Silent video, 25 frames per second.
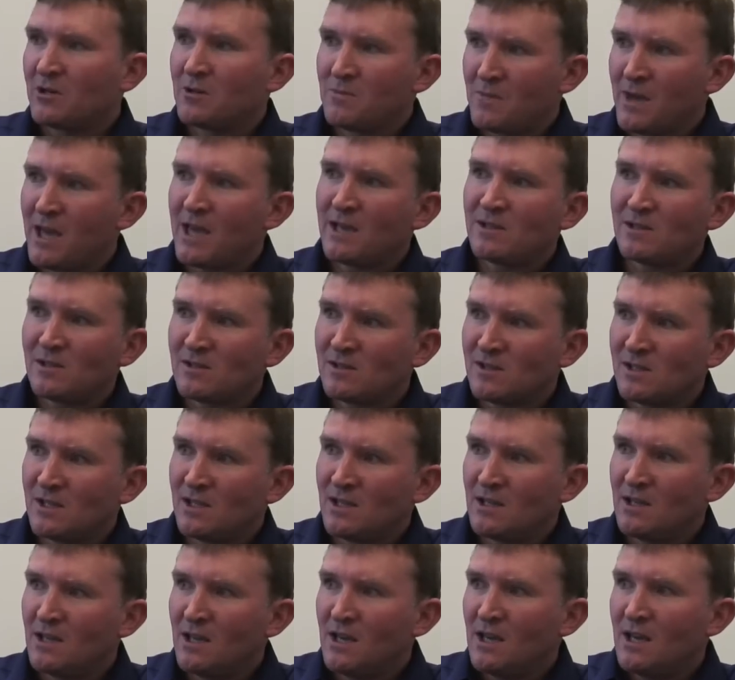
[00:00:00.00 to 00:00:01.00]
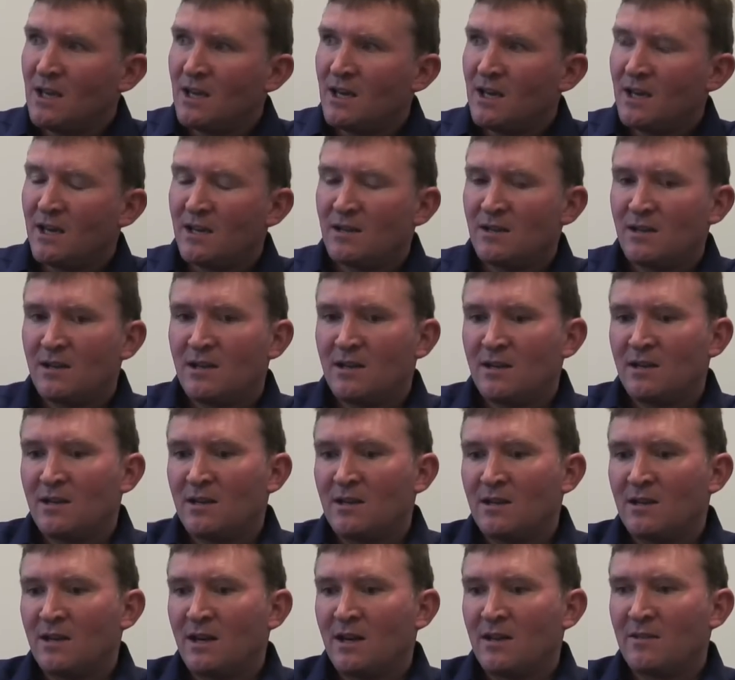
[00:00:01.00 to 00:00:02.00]
capacity. And
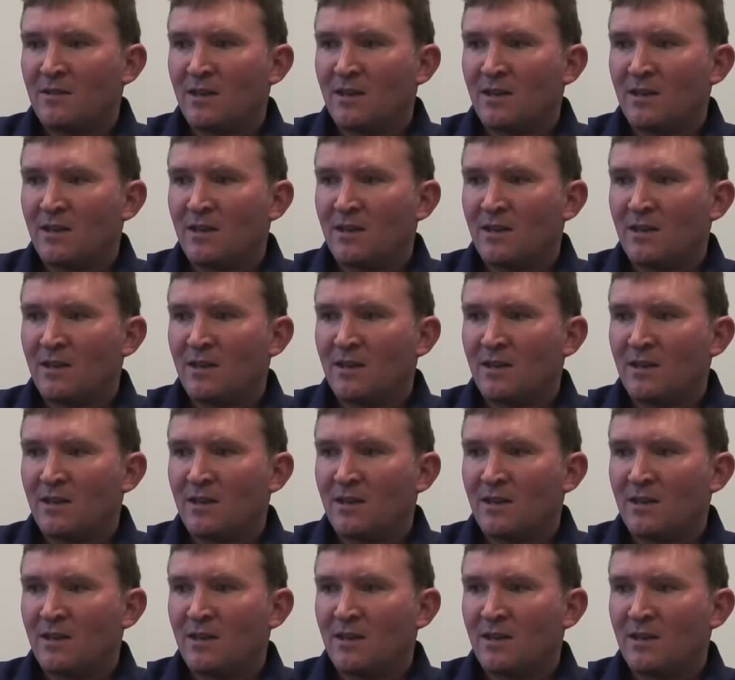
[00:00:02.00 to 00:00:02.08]
I